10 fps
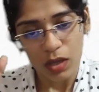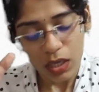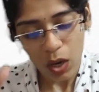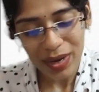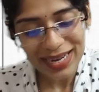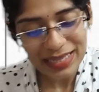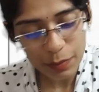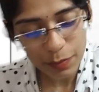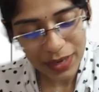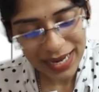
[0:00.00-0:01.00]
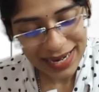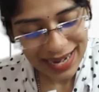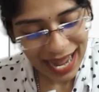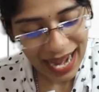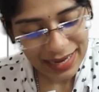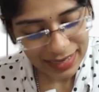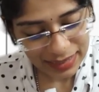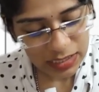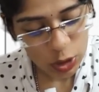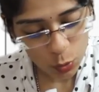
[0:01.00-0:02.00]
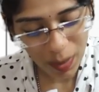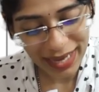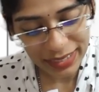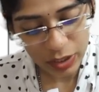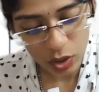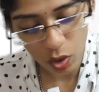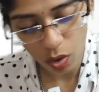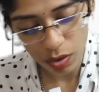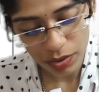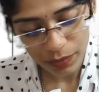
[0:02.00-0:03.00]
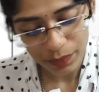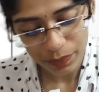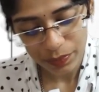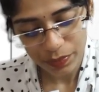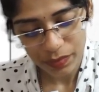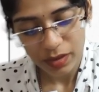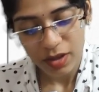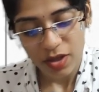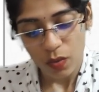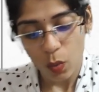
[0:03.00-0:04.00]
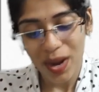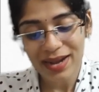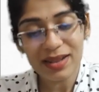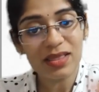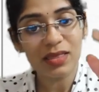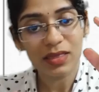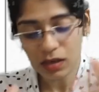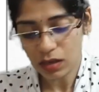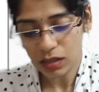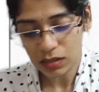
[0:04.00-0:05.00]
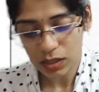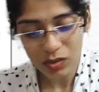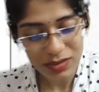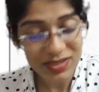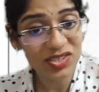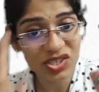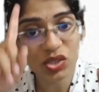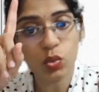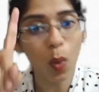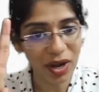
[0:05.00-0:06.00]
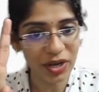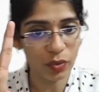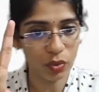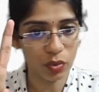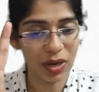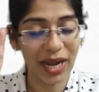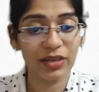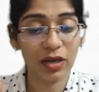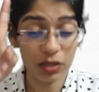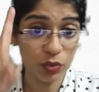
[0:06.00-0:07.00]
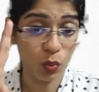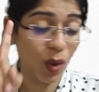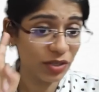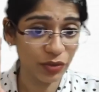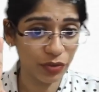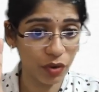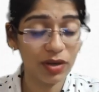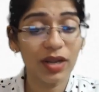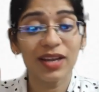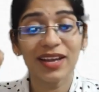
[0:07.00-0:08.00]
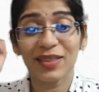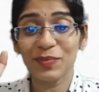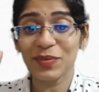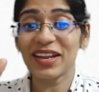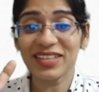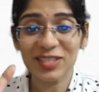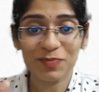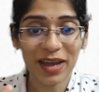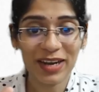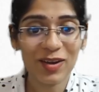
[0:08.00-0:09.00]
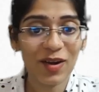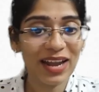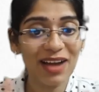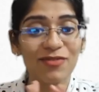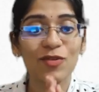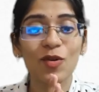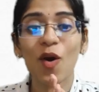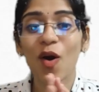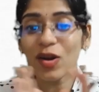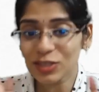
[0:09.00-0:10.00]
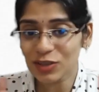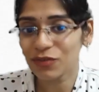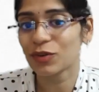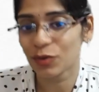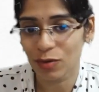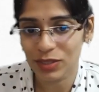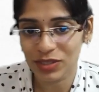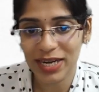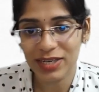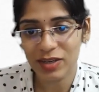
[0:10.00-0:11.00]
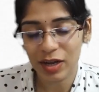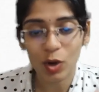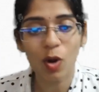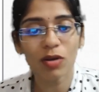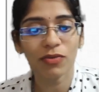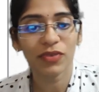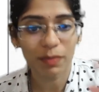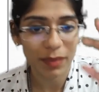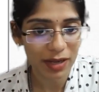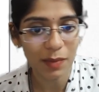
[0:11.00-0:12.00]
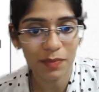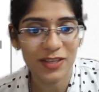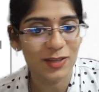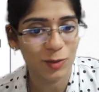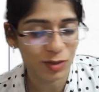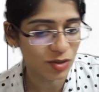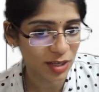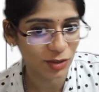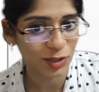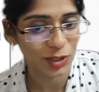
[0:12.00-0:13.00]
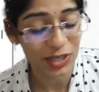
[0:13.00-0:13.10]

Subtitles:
Now in the brain and in the spinal cord, when you know, this is just one neuron. The brain and spinal cord have lots of neurons, right? A lot of it make up these two structures.